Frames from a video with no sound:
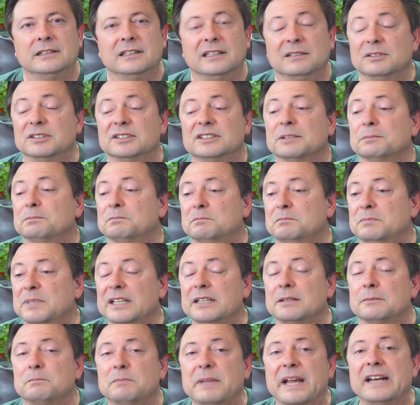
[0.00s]
I mean, it's a
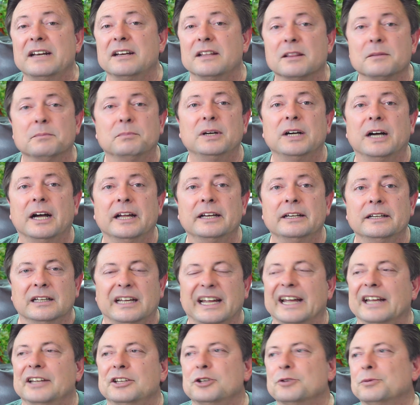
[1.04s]
big pain in the butt,
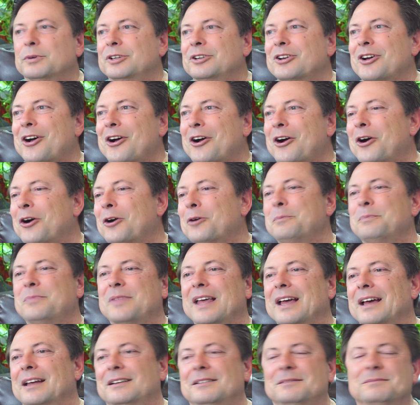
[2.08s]
and you would hope
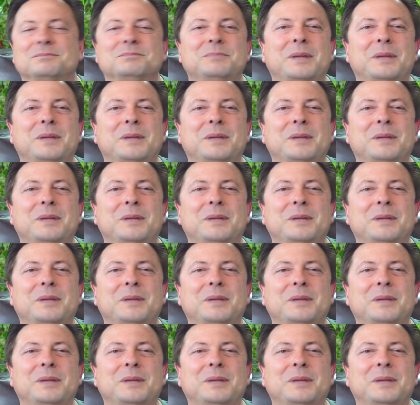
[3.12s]
that